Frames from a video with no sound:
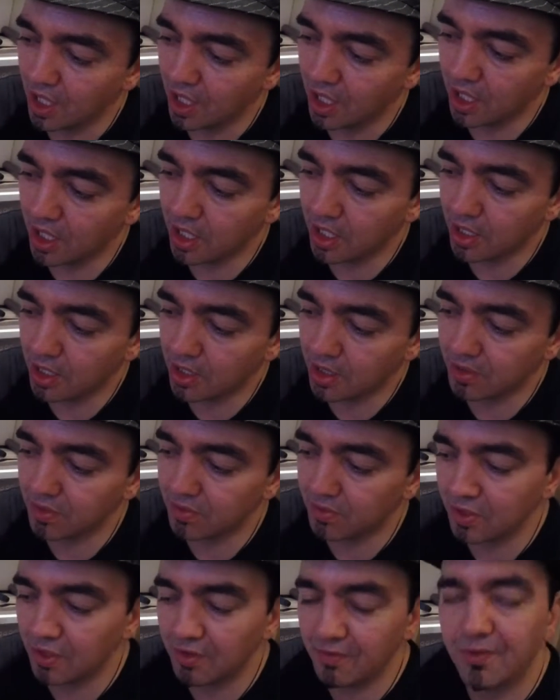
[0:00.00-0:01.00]

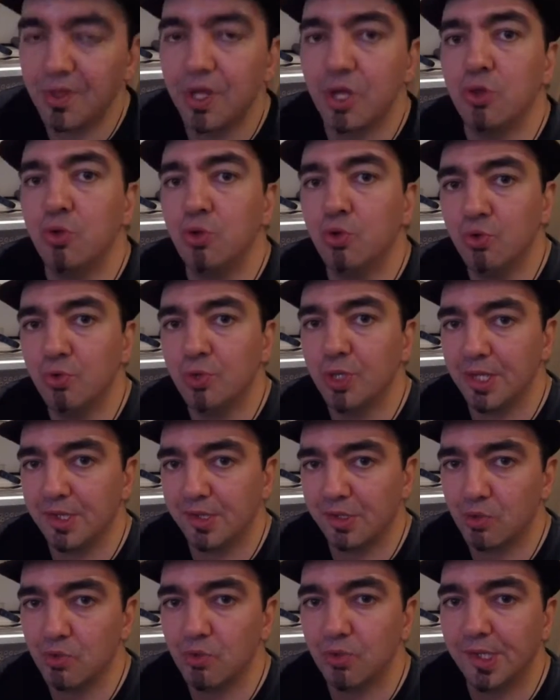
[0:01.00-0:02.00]
And if they do,
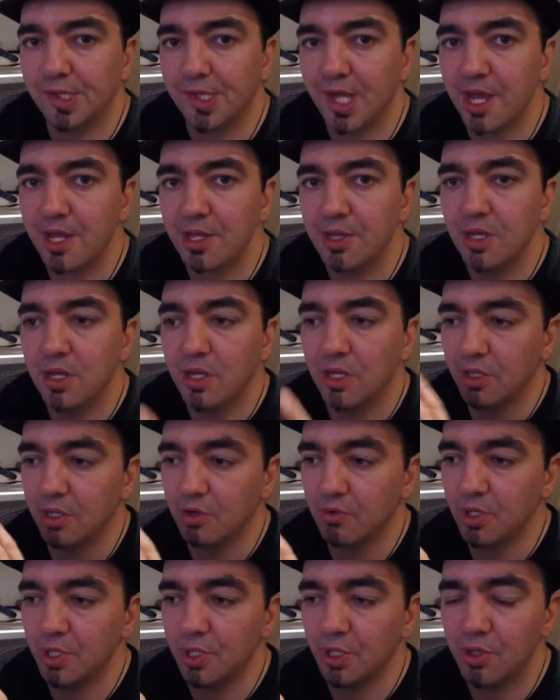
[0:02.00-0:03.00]
that's a good sign.
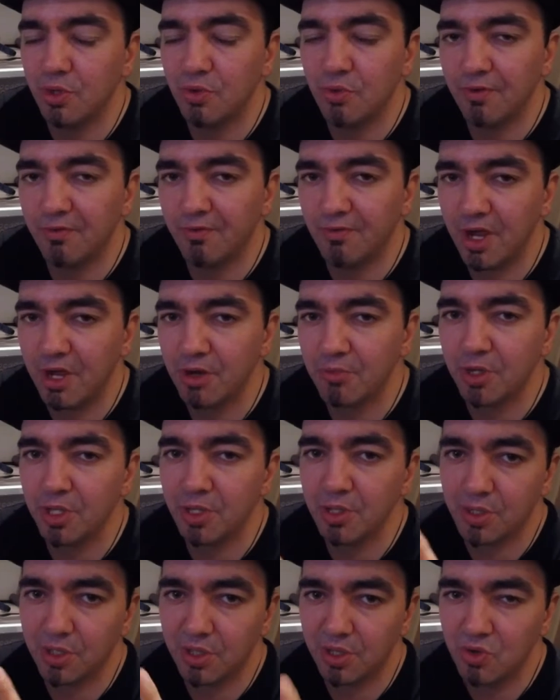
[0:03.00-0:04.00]
They're in a new
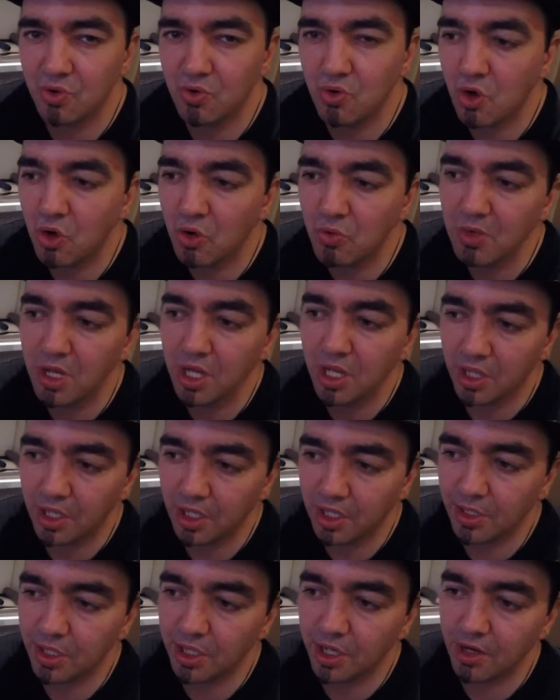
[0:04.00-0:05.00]
environment, a new home,
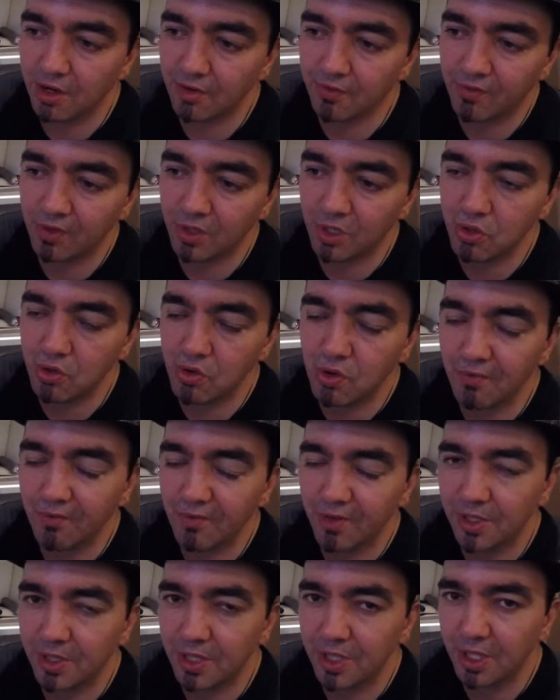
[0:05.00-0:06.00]
and they are feeling
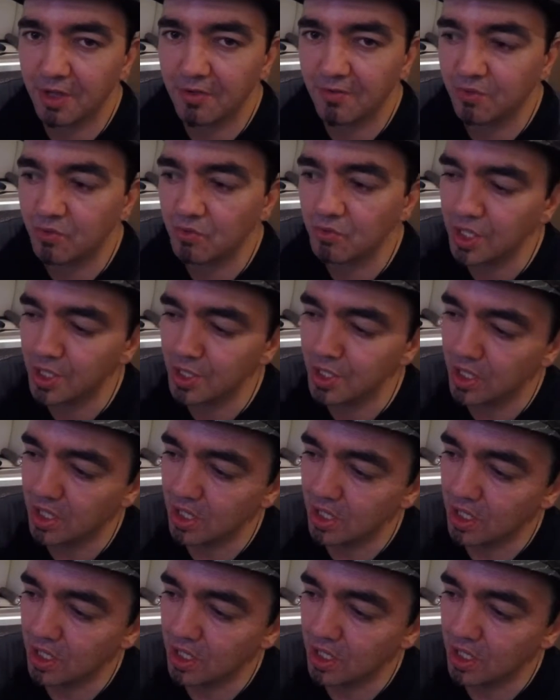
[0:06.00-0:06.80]
confident enough to eat.